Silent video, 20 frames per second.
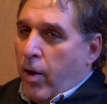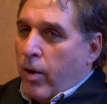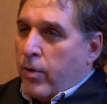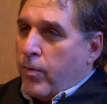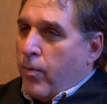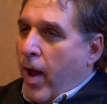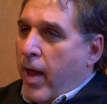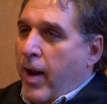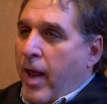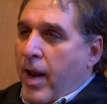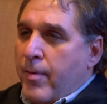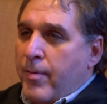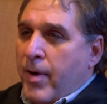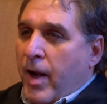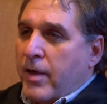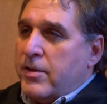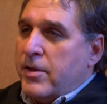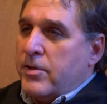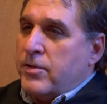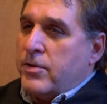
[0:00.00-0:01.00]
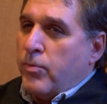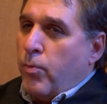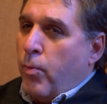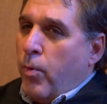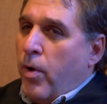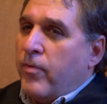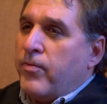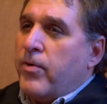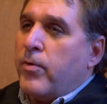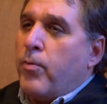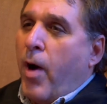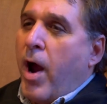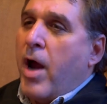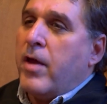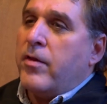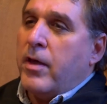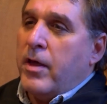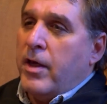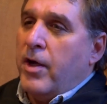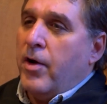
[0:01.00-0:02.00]
looked right at him and I said, Wilfred, why
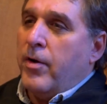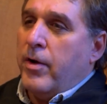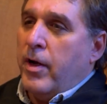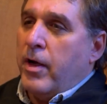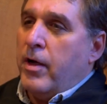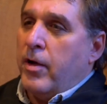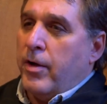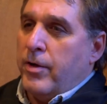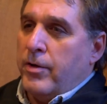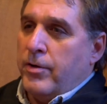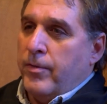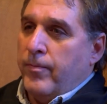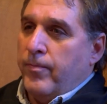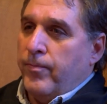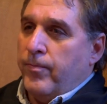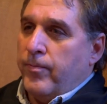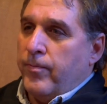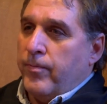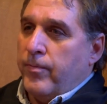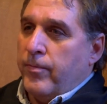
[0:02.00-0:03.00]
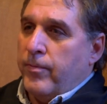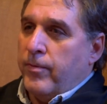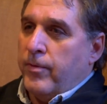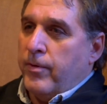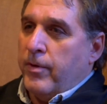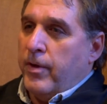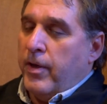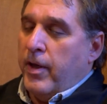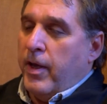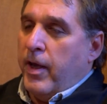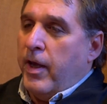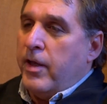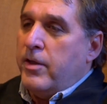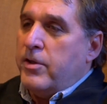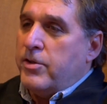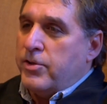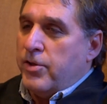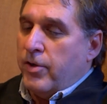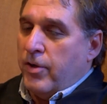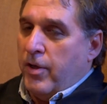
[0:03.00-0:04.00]
are they here in England?
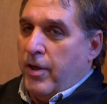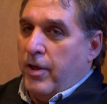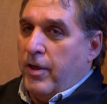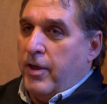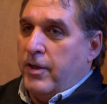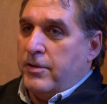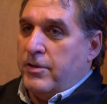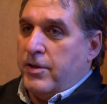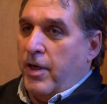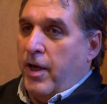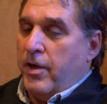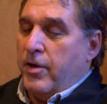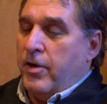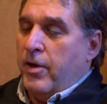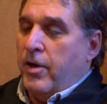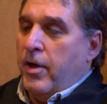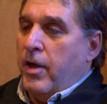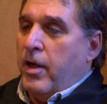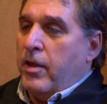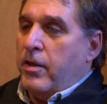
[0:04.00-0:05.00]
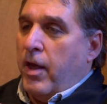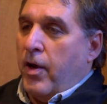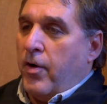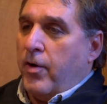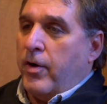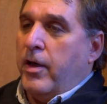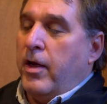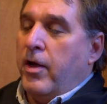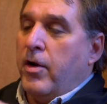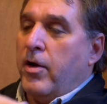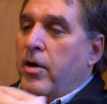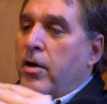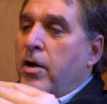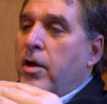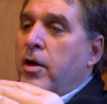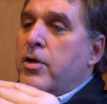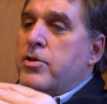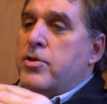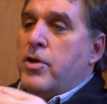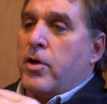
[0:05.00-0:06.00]
Instantly, he said, they are here
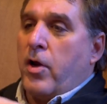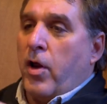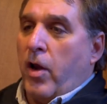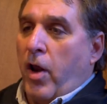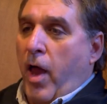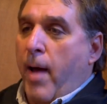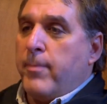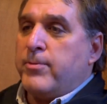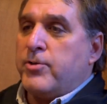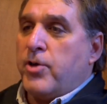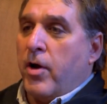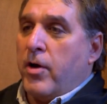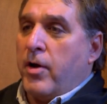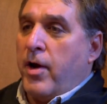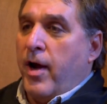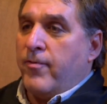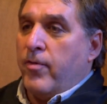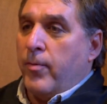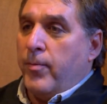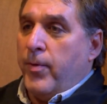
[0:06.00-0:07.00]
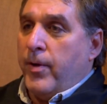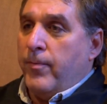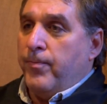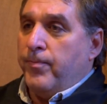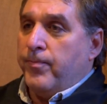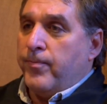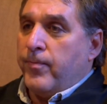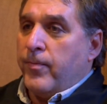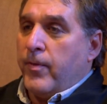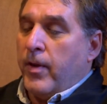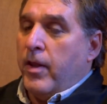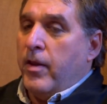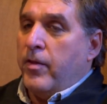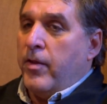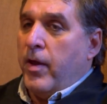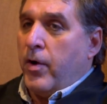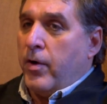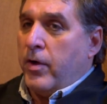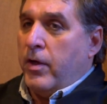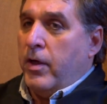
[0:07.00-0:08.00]
to collapse our government.
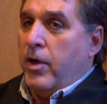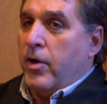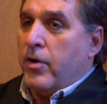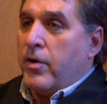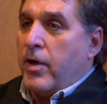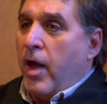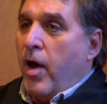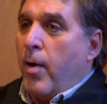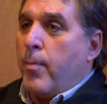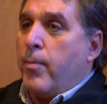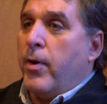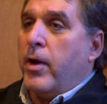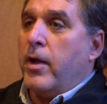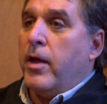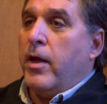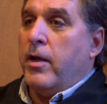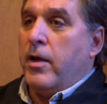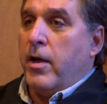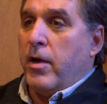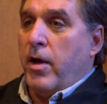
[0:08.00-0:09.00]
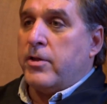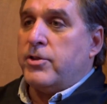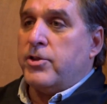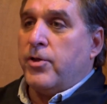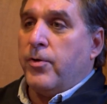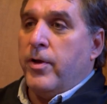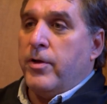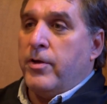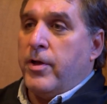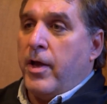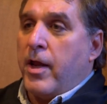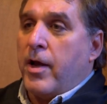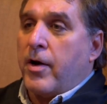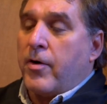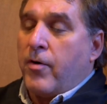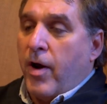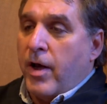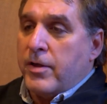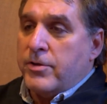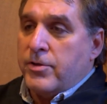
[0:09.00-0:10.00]
They are here to help bring in and usher in the
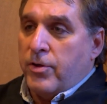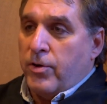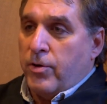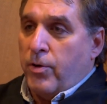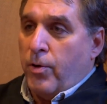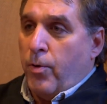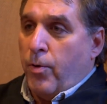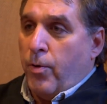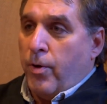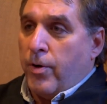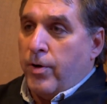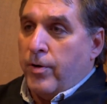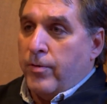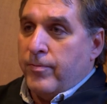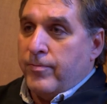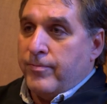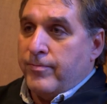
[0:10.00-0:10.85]
Antichrist and a new order.